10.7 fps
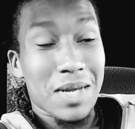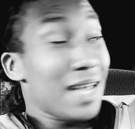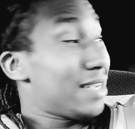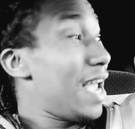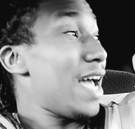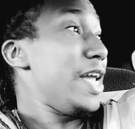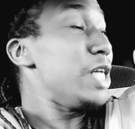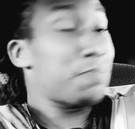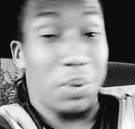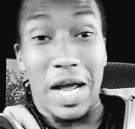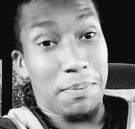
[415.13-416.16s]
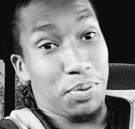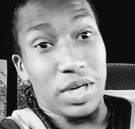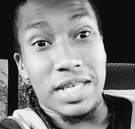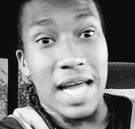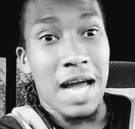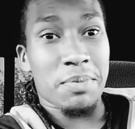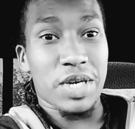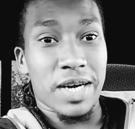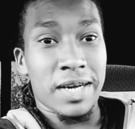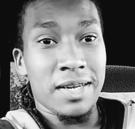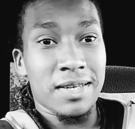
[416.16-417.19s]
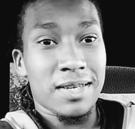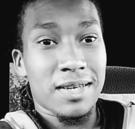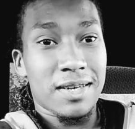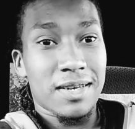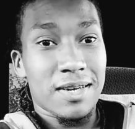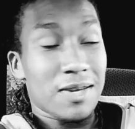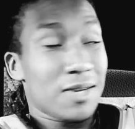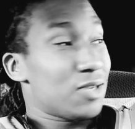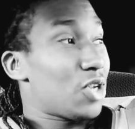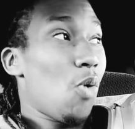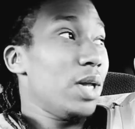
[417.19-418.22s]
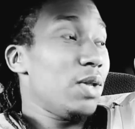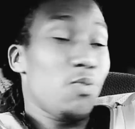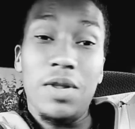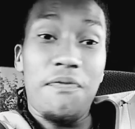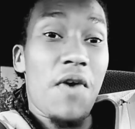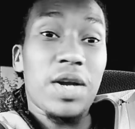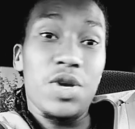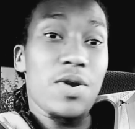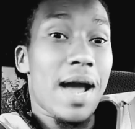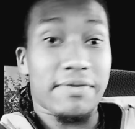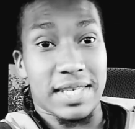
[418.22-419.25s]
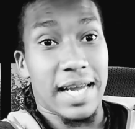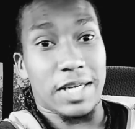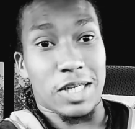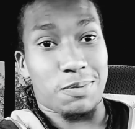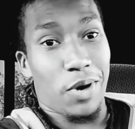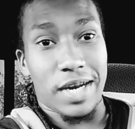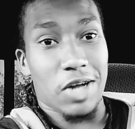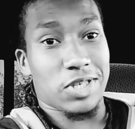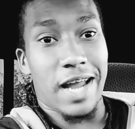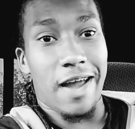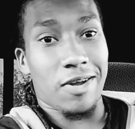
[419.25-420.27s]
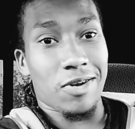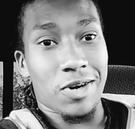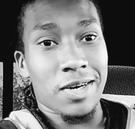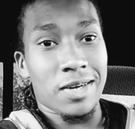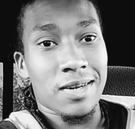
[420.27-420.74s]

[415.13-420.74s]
Yeah, he's playing pretty damn good. So what the fuck do you have to say at this point, Nelson Agholor?